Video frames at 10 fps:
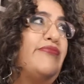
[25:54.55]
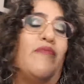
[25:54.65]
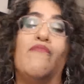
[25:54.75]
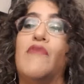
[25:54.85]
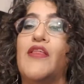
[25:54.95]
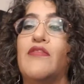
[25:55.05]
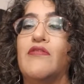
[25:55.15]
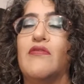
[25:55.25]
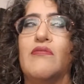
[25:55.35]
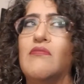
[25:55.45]

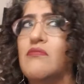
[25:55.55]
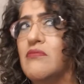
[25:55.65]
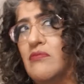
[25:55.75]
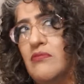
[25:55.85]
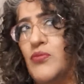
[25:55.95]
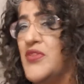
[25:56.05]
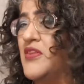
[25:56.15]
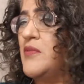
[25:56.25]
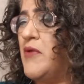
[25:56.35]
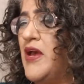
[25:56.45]
month, within
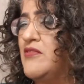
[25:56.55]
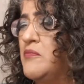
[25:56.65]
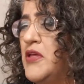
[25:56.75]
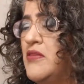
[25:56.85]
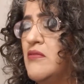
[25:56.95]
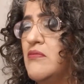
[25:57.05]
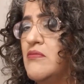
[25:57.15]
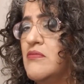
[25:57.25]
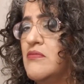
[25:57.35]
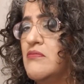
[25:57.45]
the past month,
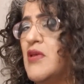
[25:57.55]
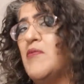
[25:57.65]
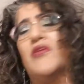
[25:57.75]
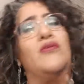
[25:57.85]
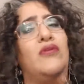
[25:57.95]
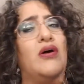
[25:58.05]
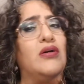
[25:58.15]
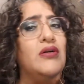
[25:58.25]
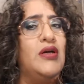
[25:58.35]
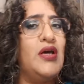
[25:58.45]
maybe a little
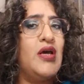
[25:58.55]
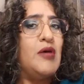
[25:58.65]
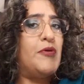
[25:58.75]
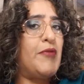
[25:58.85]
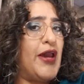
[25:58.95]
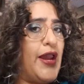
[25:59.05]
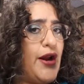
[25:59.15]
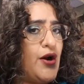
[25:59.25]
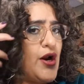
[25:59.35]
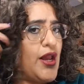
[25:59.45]
longer, but my
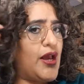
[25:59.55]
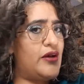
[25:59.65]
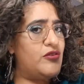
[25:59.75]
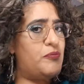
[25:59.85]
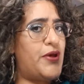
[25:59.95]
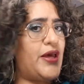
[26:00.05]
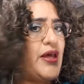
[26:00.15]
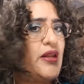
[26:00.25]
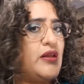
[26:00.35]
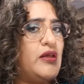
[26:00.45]
hair has
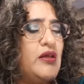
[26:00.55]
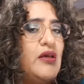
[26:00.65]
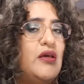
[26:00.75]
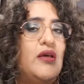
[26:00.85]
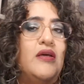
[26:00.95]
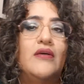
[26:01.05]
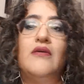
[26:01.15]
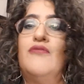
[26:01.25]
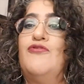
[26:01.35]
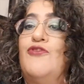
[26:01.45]
been
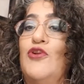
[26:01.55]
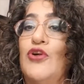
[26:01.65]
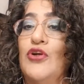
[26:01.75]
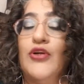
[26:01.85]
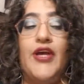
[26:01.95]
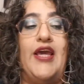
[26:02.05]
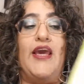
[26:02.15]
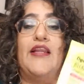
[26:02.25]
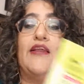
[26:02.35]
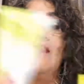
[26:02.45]
fuller,
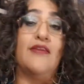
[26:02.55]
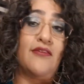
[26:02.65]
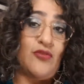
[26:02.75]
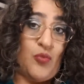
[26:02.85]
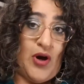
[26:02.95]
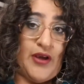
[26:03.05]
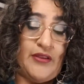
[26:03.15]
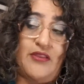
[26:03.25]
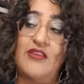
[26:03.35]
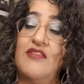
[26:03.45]
and this is why.
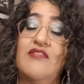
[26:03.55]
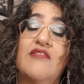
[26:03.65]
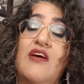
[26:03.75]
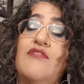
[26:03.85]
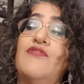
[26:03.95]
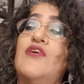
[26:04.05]
This stuff